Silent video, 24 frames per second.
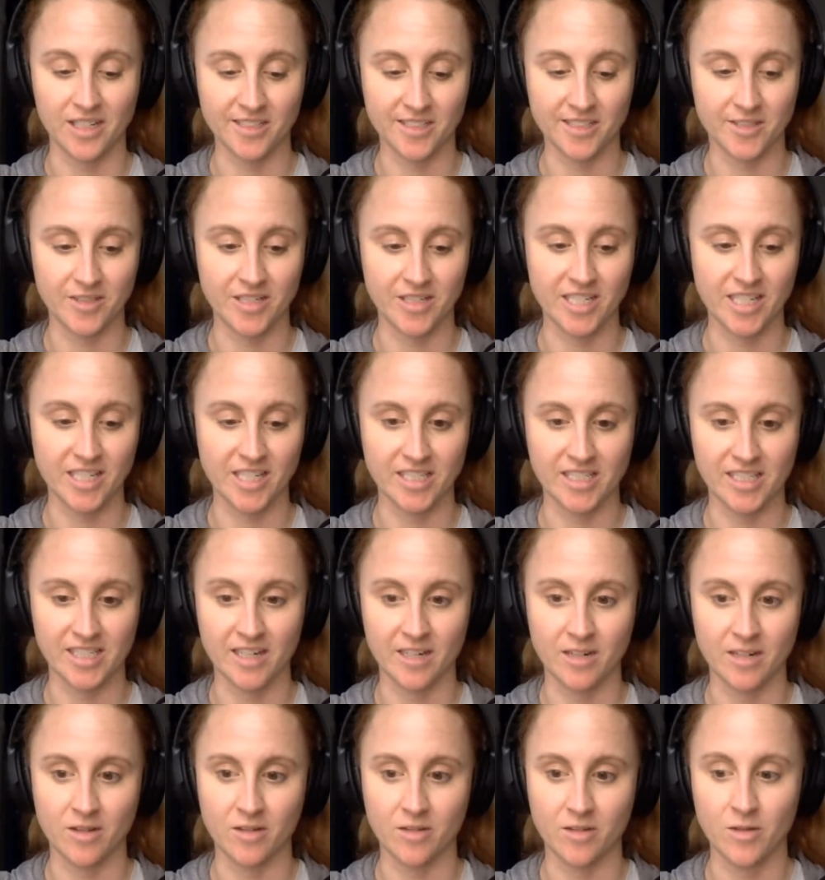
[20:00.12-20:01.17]
next week, because
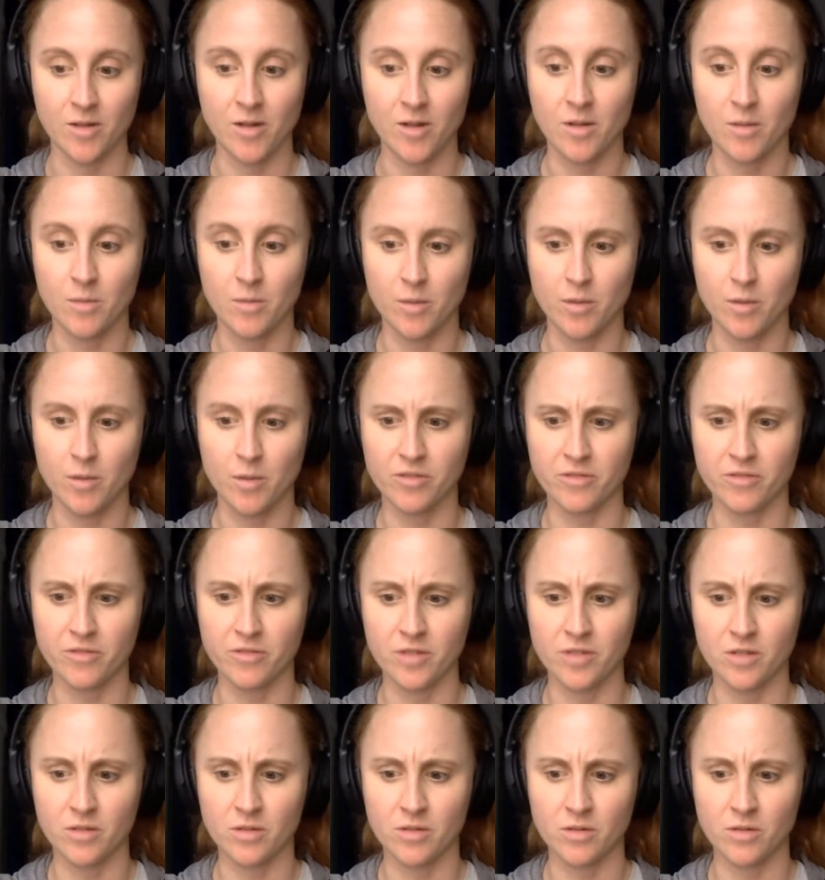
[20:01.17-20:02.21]
I know both
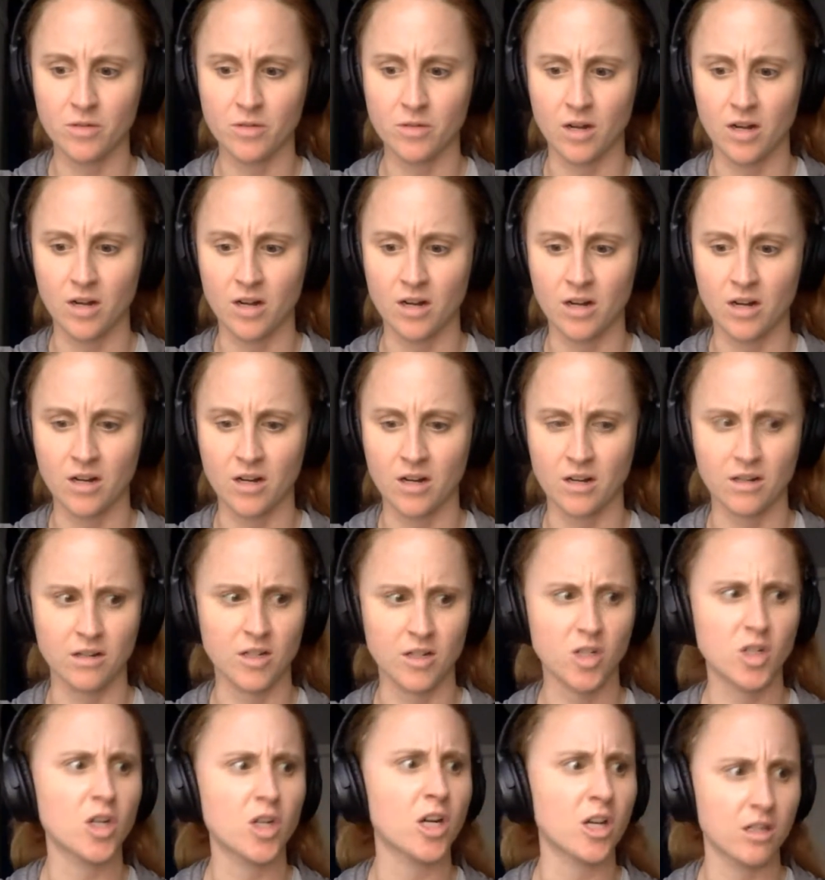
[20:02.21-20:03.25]
of you
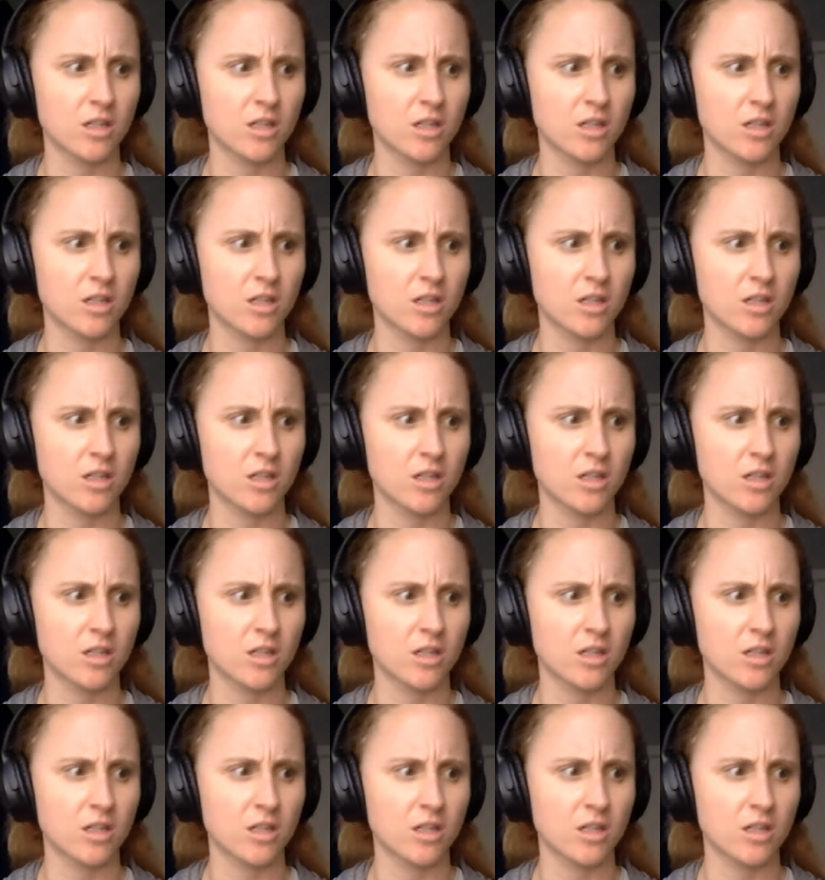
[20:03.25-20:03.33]
are